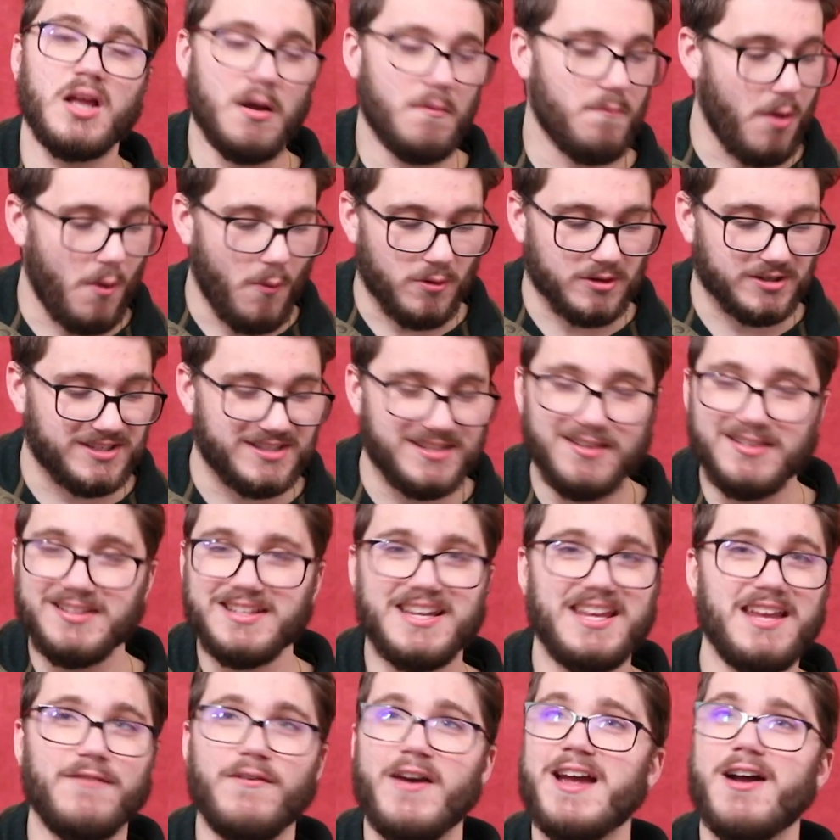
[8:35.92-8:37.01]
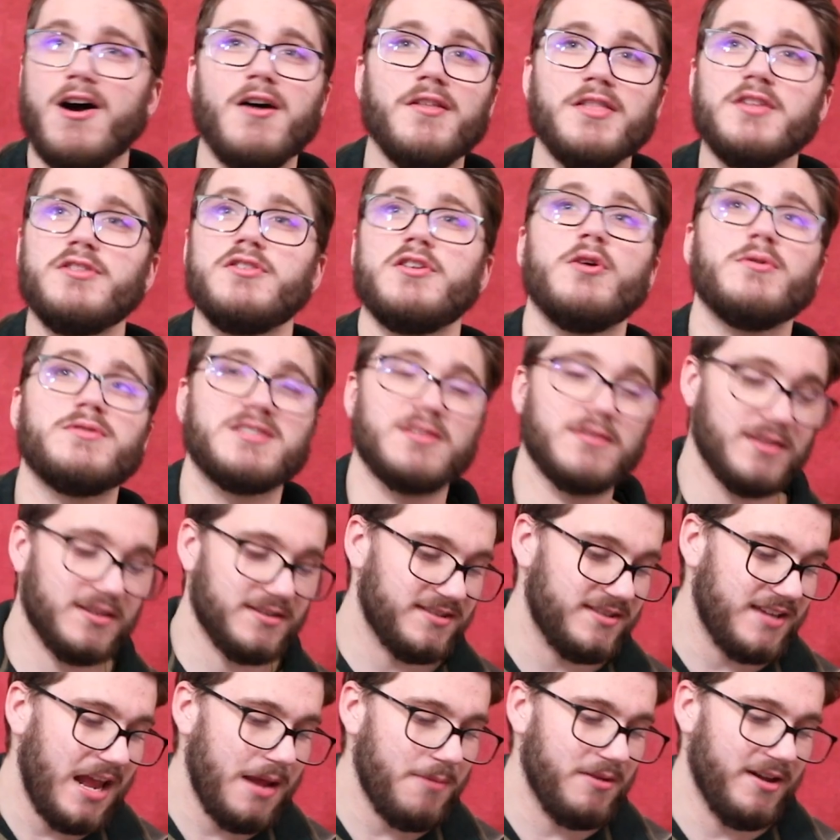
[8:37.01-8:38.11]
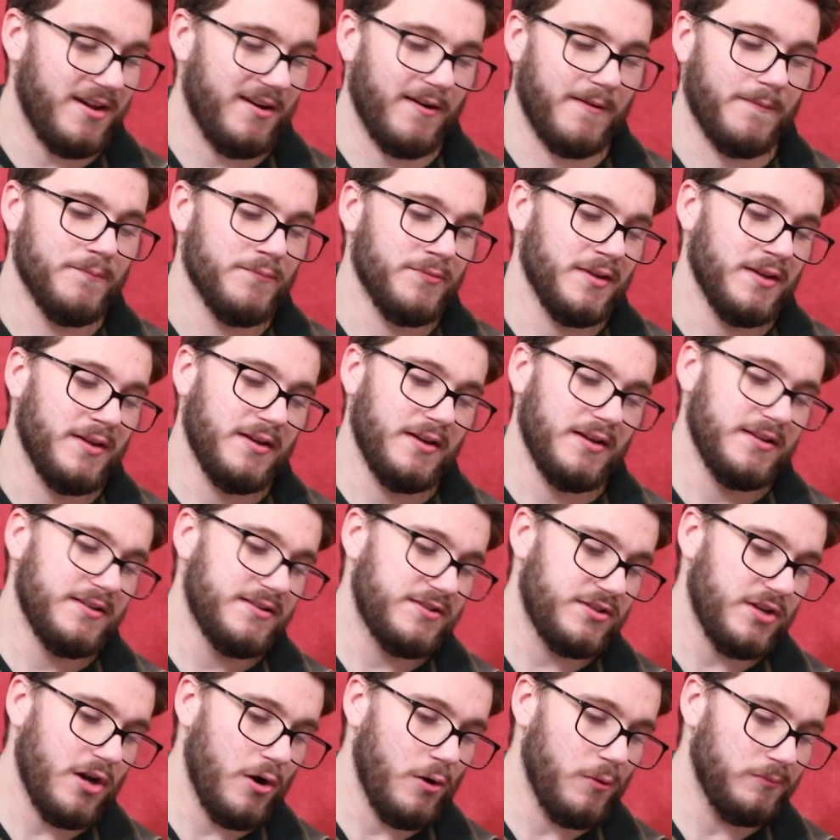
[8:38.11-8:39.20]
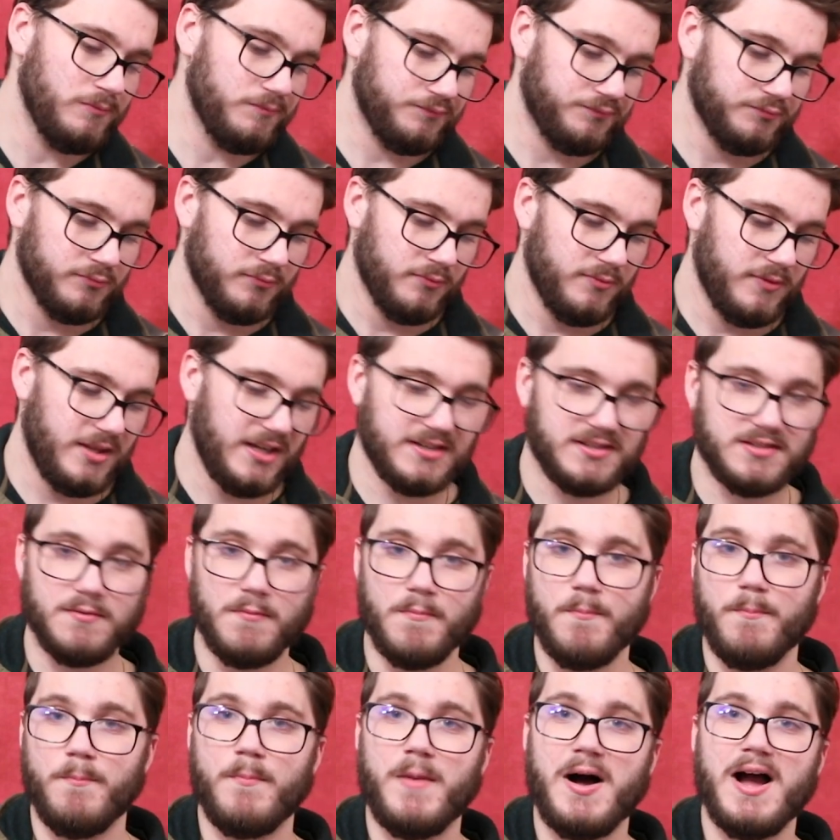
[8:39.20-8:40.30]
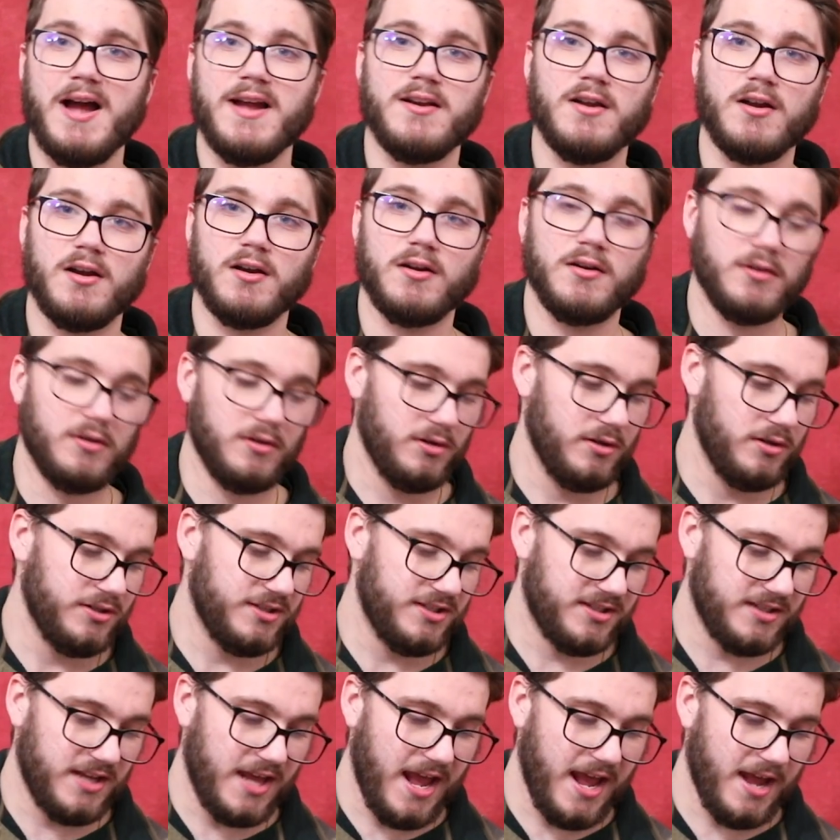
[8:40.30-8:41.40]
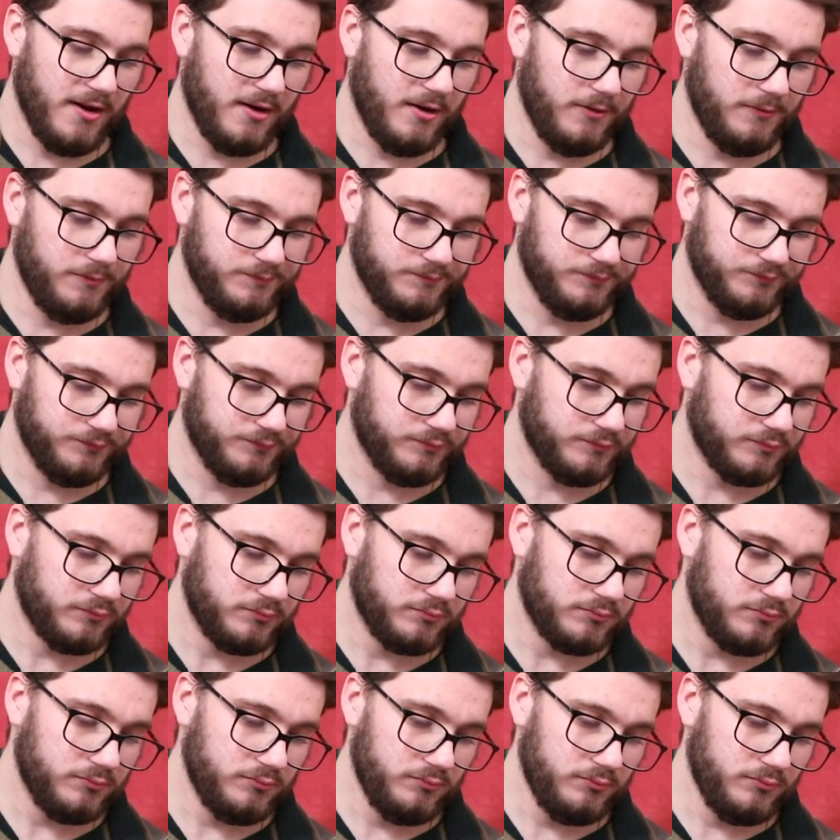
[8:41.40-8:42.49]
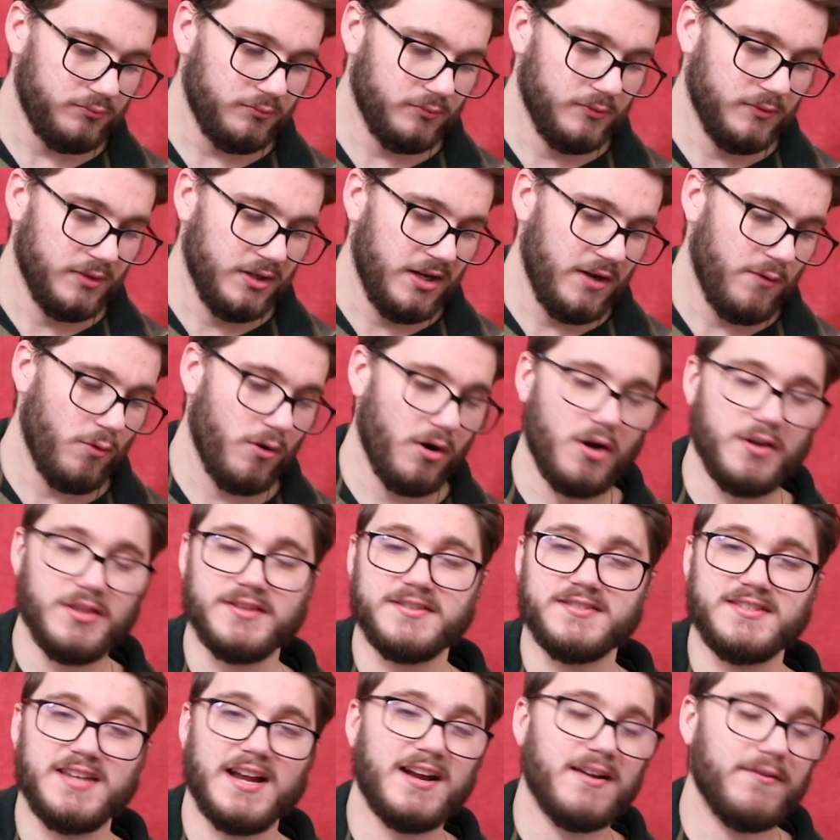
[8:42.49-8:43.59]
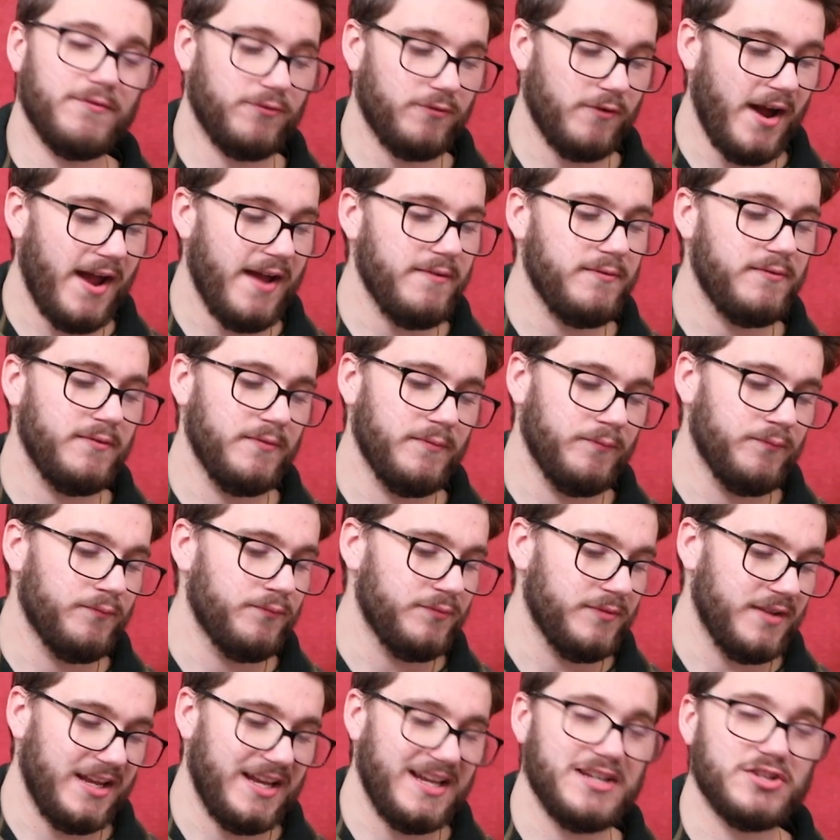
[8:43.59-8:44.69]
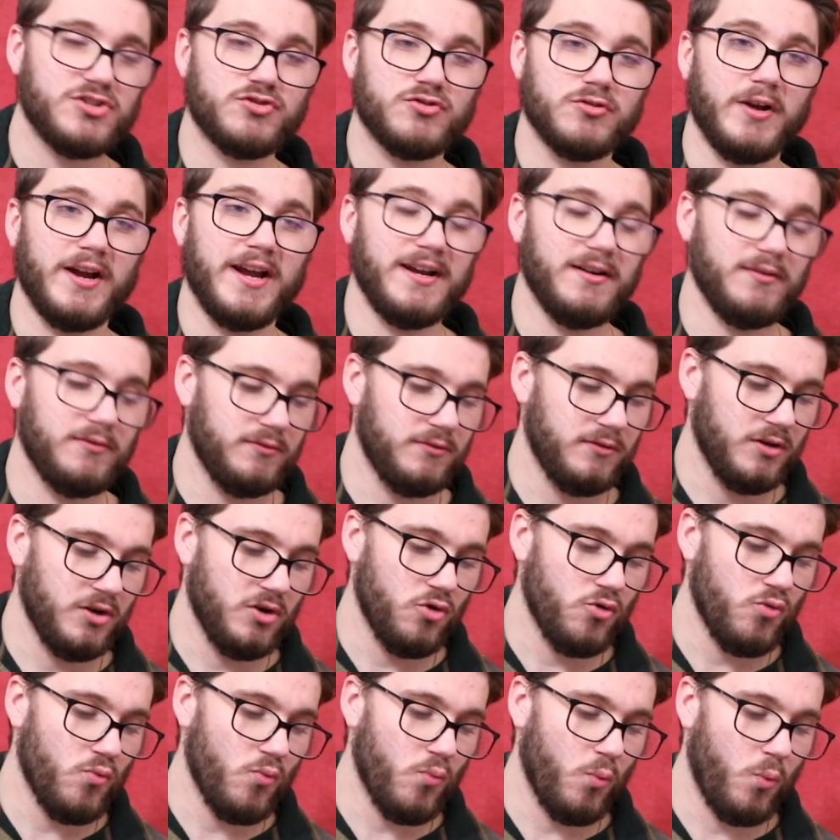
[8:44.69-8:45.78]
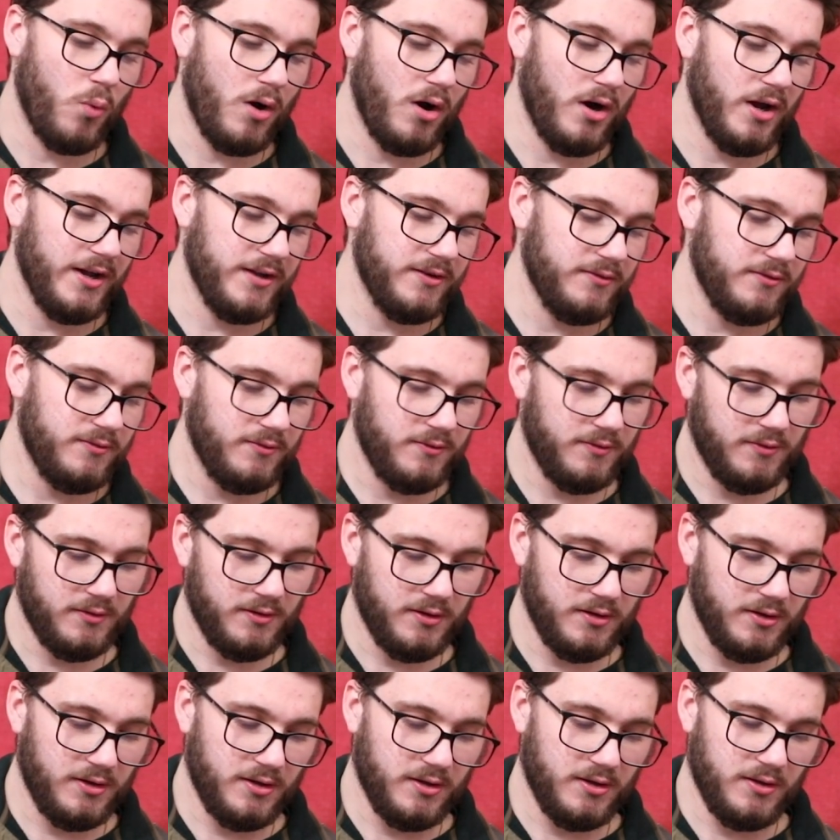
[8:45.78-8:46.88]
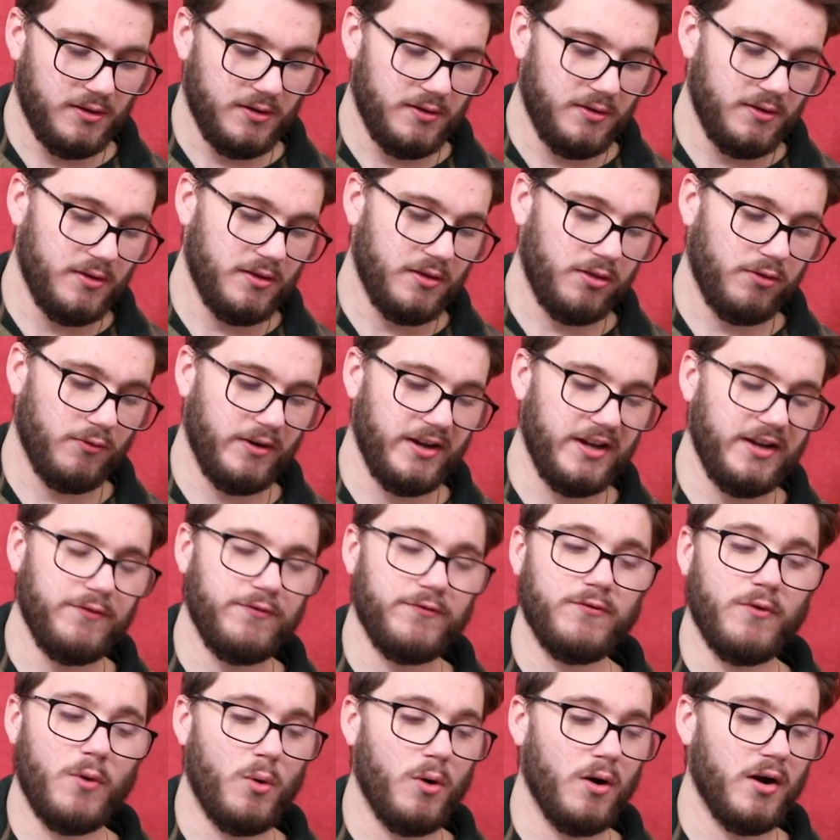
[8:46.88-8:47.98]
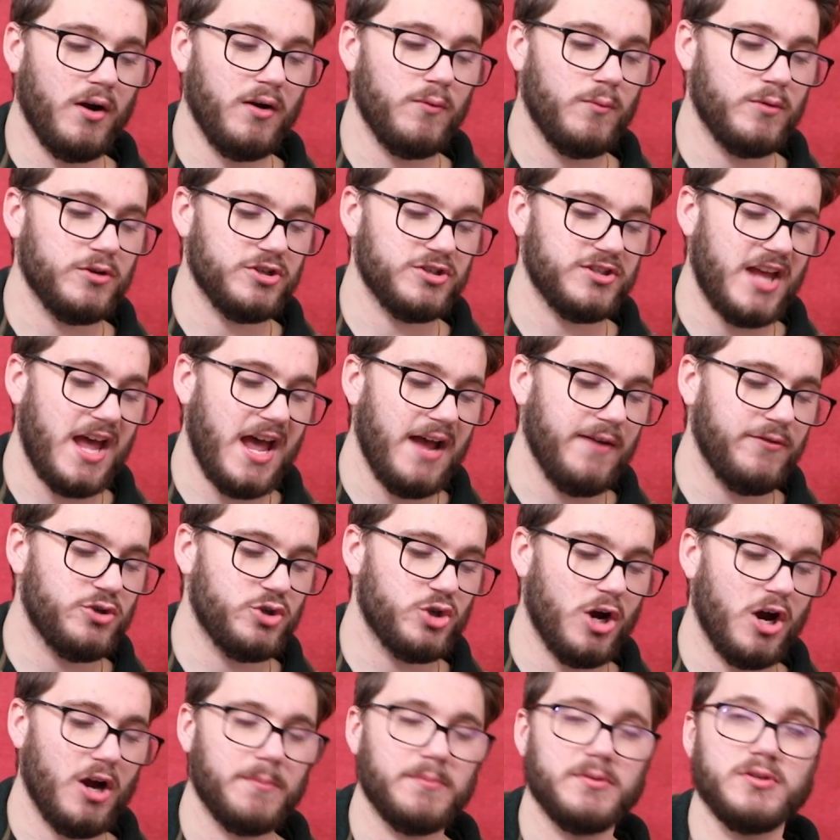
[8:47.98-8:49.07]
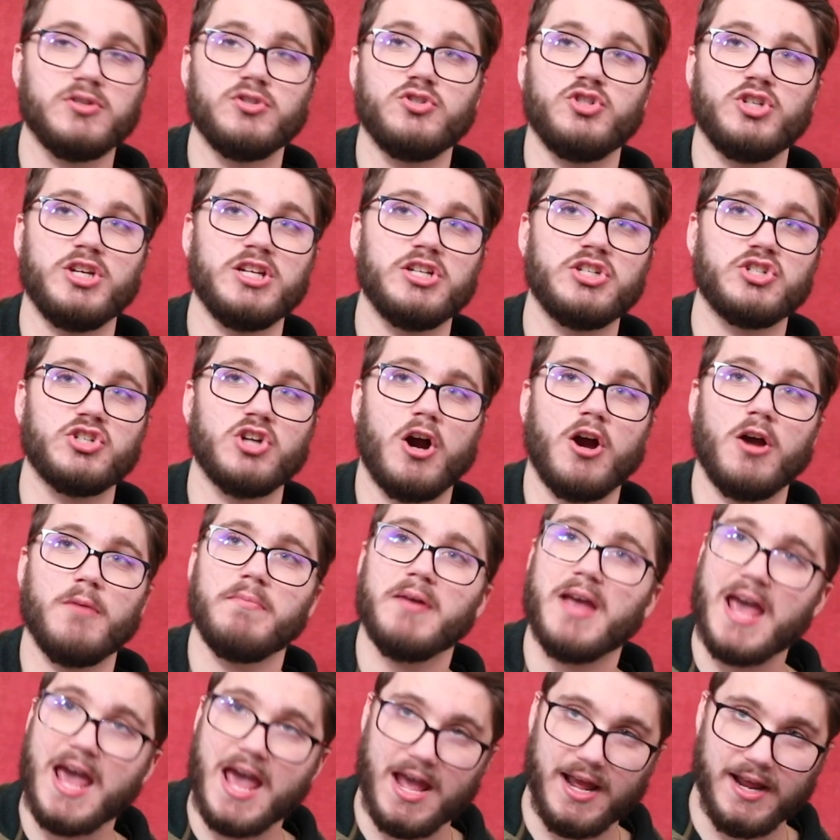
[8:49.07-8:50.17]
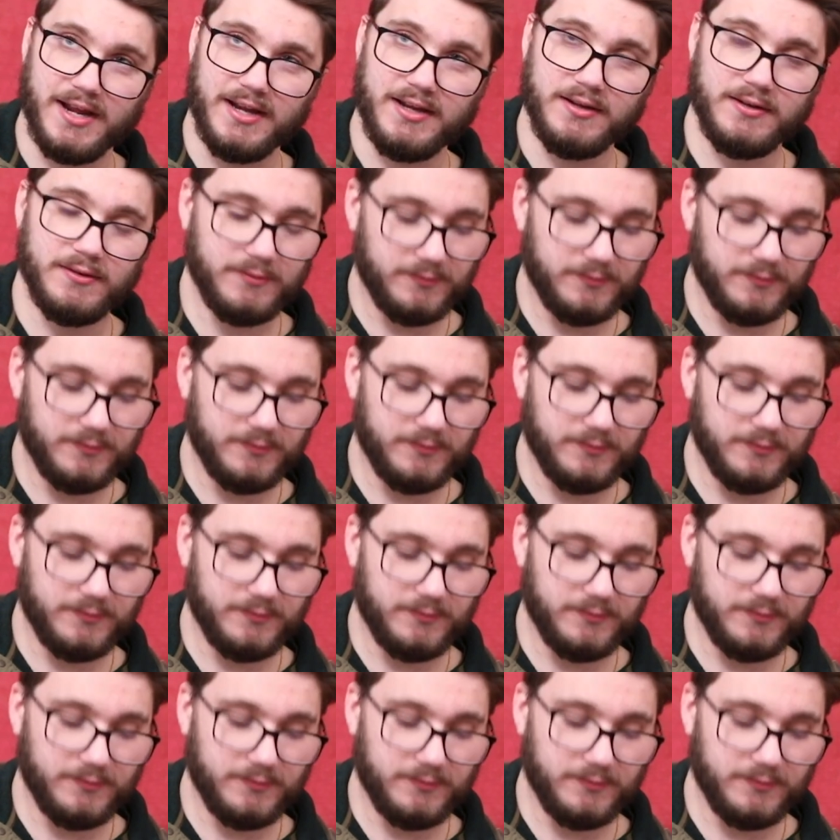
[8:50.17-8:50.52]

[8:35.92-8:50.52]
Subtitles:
But we're still in the key of A. All the notes are the same here. So this minor scale, we're on the 2nd fret, E string, 1, 3, 4, which is F sharp, G sharp, A,